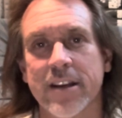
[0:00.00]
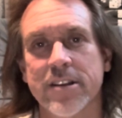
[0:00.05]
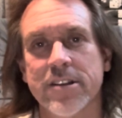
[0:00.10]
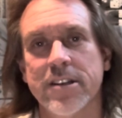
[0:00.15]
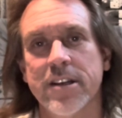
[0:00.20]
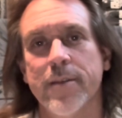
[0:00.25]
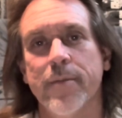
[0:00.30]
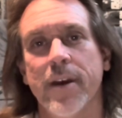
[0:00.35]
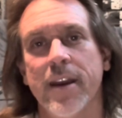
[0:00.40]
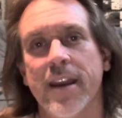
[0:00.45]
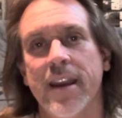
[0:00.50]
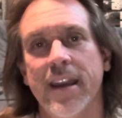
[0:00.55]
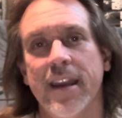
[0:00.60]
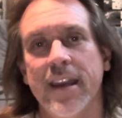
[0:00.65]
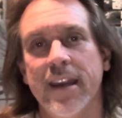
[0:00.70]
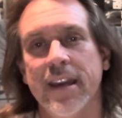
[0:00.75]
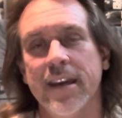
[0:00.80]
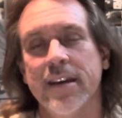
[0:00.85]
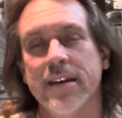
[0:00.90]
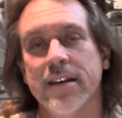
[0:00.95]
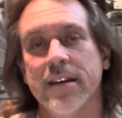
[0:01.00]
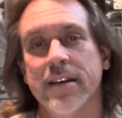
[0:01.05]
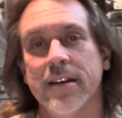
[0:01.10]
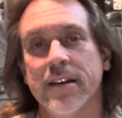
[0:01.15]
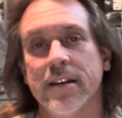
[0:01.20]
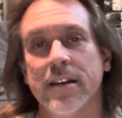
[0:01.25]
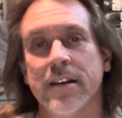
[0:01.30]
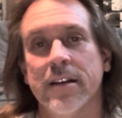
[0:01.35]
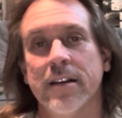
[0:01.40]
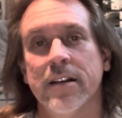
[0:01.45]
she be.
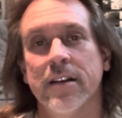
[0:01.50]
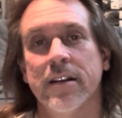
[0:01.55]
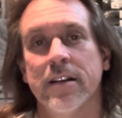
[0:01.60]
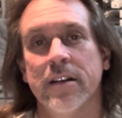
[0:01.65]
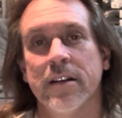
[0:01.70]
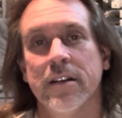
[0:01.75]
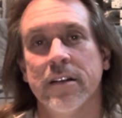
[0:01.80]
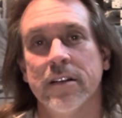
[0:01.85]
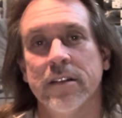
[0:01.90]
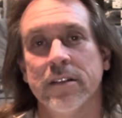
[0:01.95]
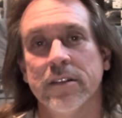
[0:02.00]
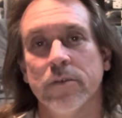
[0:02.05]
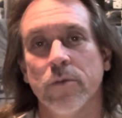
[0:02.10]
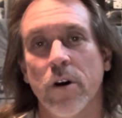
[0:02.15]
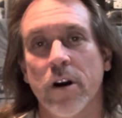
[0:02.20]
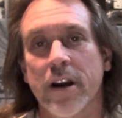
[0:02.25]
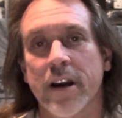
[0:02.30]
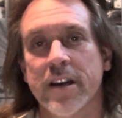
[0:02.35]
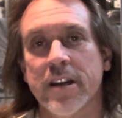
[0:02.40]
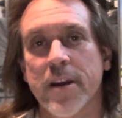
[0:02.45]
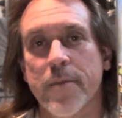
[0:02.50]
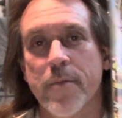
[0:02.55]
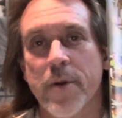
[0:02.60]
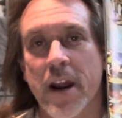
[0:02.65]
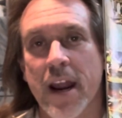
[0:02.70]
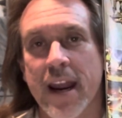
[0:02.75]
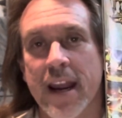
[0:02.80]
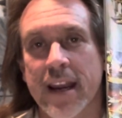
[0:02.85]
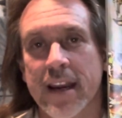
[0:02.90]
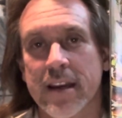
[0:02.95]
Walking the
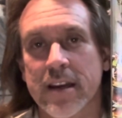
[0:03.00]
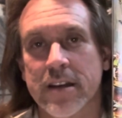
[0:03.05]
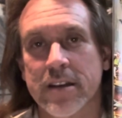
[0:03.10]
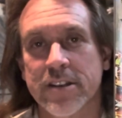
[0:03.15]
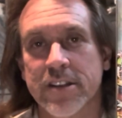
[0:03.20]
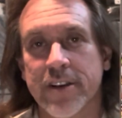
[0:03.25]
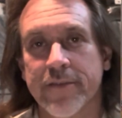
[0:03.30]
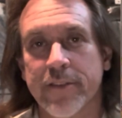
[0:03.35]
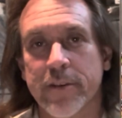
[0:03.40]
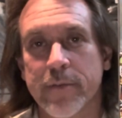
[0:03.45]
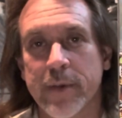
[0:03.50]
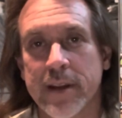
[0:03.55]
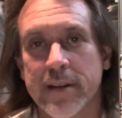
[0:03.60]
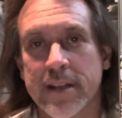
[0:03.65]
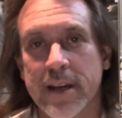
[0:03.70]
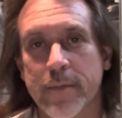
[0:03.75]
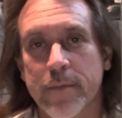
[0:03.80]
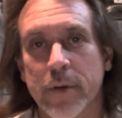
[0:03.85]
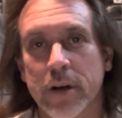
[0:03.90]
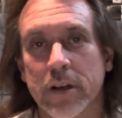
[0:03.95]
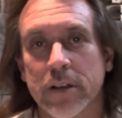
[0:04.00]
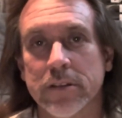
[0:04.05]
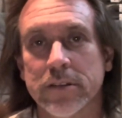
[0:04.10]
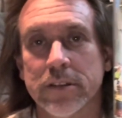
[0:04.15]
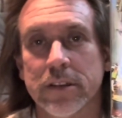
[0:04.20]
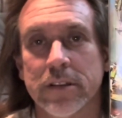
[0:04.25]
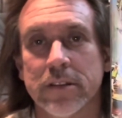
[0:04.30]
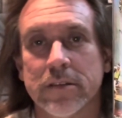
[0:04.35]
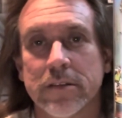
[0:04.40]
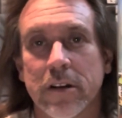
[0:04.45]
plank, shiver me timbers,
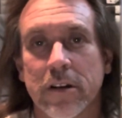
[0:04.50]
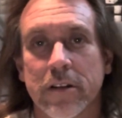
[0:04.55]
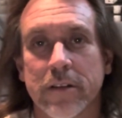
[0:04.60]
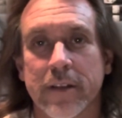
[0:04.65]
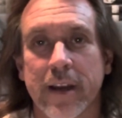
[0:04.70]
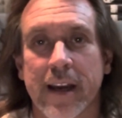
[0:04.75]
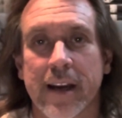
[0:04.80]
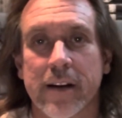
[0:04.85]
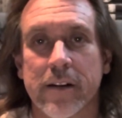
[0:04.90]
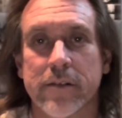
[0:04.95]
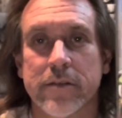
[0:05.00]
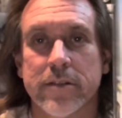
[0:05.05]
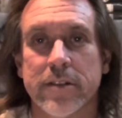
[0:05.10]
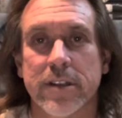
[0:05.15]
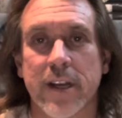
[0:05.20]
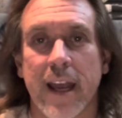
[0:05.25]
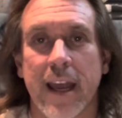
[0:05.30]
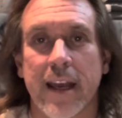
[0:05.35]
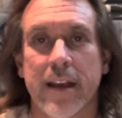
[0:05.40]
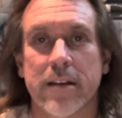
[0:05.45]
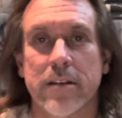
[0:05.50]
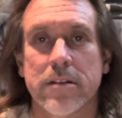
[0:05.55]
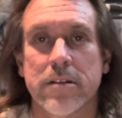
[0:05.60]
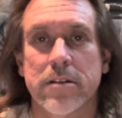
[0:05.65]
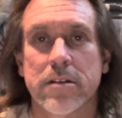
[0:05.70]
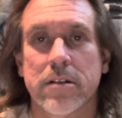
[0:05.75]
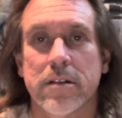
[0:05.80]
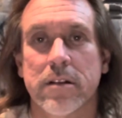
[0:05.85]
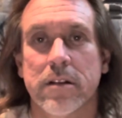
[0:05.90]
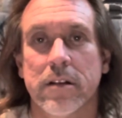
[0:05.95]
and all that good
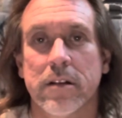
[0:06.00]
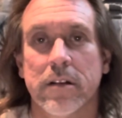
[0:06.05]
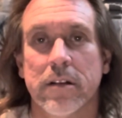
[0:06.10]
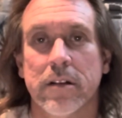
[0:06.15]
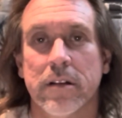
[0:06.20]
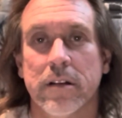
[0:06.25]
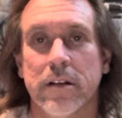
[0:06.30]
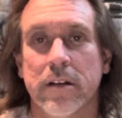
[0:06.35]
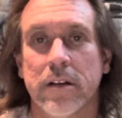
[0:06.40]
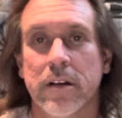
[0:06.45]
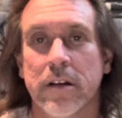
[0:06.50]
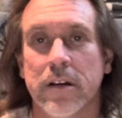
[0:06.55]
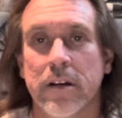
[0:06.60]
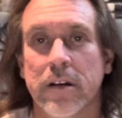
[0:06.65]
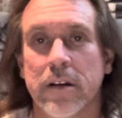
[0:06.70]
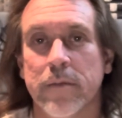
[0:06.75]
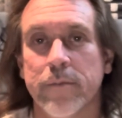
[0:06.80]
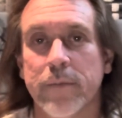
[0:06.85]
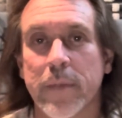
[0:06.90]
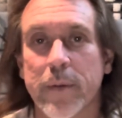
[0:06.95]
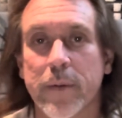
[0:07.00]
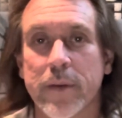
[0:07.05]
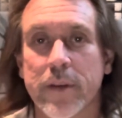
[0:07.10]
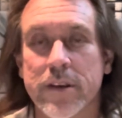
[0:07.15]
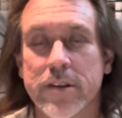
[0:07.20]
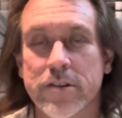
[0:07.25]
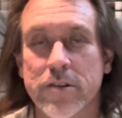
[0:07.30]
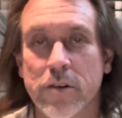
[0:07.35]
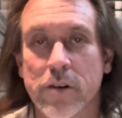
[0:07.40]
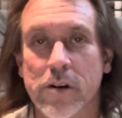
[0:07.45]
jazz. Maybe
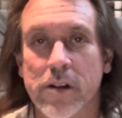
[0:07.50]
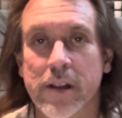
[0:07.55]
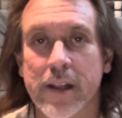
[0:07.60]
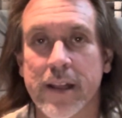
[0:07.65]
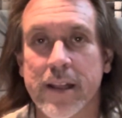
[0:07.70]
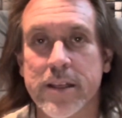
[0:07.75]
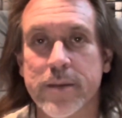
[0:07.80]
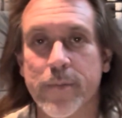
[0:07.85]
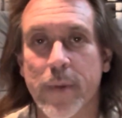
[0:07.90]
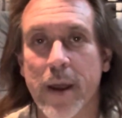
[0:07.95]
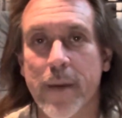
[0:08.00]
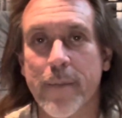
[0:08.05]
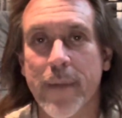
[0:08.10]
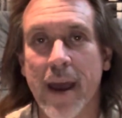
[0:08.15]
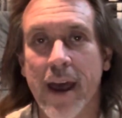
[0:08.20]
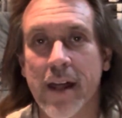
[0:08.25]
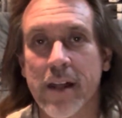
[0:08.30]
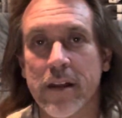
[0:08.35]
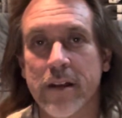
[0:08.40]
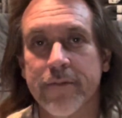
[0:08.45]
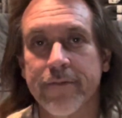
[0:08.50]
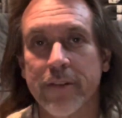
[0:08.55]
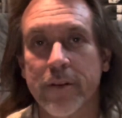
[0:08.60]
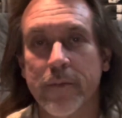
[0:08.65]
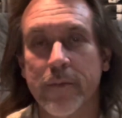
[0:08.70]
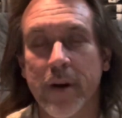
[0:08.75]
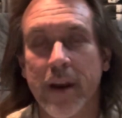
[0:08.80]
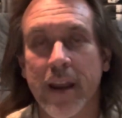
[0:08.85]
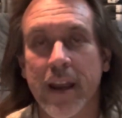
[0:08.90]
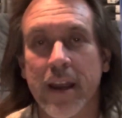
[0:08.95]
this will cleanse my palate from
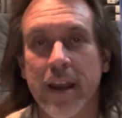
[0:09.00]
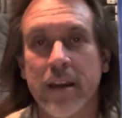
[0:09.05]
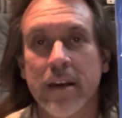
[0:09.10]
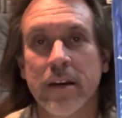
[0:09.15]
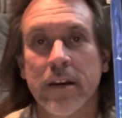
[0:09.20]
my